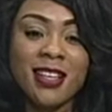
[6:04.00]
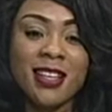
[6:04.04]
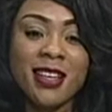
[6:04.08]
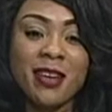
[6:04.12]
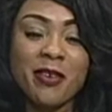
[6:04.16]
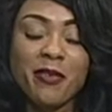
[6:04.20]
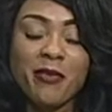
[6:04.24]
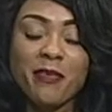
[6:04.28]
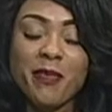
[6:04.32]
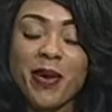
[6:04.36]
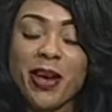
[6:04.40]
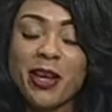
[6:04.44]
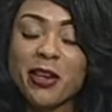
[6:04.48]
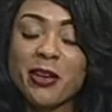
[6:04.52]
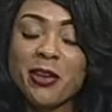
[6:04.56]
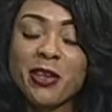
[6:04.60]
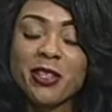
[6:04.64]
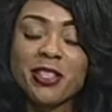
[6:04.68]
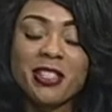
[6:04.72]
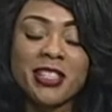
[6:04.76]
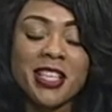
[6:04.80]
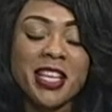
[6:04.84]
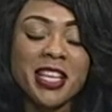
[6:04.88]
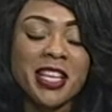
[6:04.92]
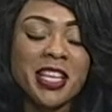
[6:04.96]
My God
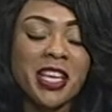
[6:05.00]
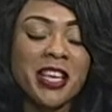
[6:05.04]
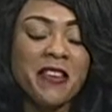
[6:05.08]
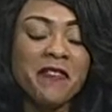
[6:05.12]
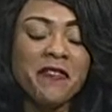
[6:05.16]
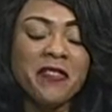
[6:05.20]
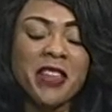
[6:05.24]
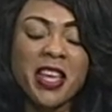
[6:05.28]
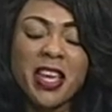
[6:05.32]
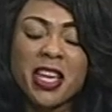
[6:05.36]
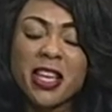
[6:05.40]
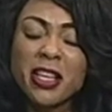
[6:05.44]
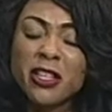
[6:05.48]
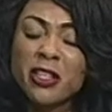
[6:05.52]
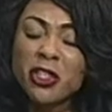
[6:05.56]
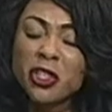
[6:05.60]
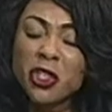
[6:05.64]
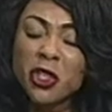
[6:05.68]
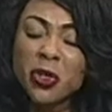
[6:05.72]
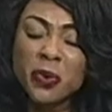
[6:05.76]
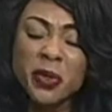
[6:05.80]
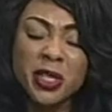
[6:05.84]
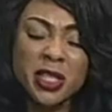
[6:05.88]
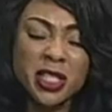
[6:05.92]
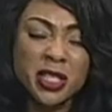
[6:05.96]
said, if they can
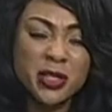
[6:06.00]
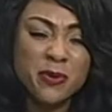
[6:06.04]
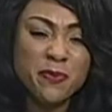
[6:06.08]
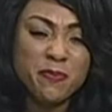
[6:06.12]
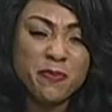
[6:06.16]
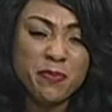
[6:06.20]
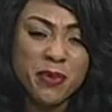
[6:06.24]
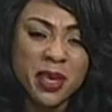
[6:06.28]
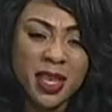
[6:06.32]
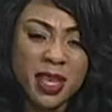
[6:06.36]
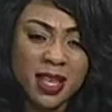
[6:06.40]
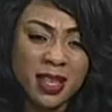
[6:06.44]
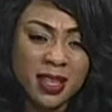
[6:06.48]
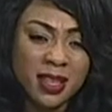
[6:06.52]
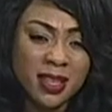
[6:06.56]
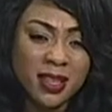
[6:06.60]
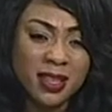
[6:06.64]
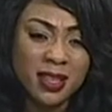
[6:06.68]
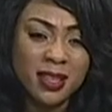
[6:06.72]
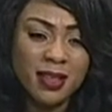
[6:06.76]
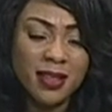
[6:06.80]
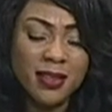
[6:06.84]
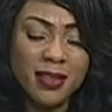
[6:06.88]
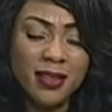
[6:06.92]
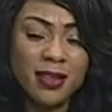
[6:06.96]
do it to me,
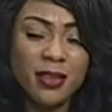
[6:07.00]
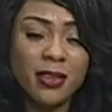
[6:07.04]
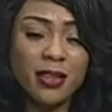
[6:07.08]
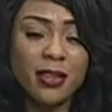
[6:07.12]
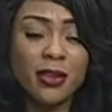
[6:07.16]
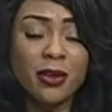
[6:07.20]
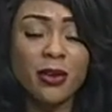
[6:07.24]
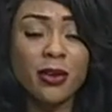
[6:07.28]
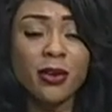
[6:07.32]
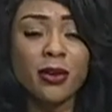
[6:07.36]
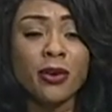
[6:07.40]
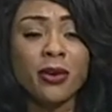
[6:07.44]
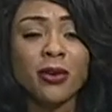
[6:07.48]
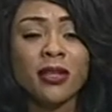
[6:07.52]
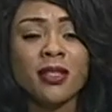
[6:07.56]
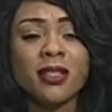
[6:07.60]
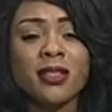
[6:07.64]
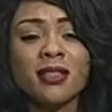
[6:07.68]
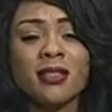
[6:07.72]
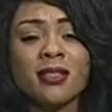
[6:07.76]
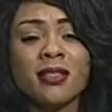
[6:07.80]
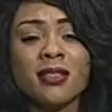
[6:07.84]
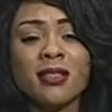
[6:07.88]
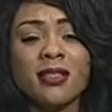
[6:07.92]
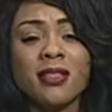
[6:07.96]
your God,
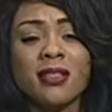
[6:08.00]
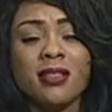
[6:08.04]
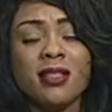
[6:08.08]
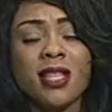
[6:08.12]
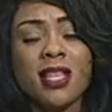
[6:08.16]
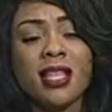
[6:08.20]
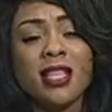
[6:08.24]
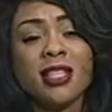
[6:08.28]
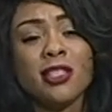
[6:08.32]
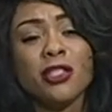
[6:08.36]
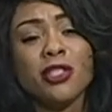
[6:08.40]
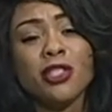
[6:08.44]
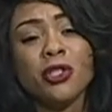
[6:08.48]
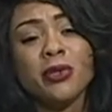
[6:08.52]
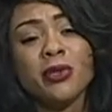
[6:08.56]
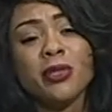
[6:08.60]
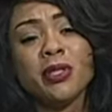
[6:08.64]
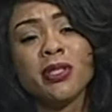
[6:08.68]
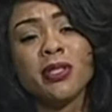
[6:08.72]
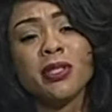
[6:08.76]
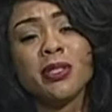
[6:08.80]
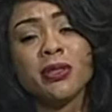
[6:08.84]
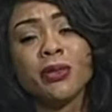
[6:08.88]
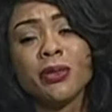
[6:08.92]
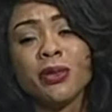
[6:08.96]
they can do it
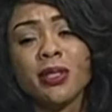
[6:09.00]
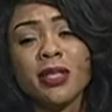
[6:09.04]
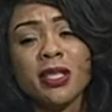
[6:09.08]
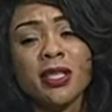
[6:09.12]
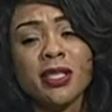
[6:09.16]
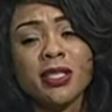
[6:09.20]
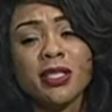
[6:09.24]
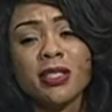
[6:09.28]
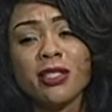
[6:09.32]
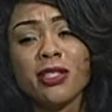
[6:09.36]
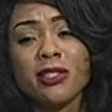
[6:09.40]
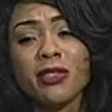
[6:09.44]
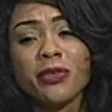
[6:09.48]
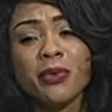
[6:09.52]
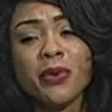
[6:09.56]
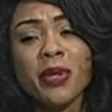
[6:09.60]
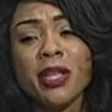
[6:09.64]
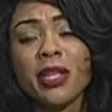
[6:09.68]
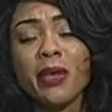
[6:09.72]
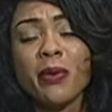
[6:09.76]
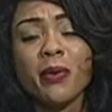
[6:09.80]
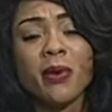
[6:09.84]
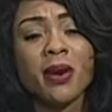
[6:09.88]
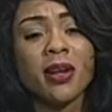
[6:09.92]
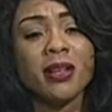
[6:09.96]
to
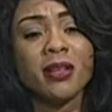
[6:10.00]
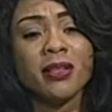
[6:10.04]
anyone.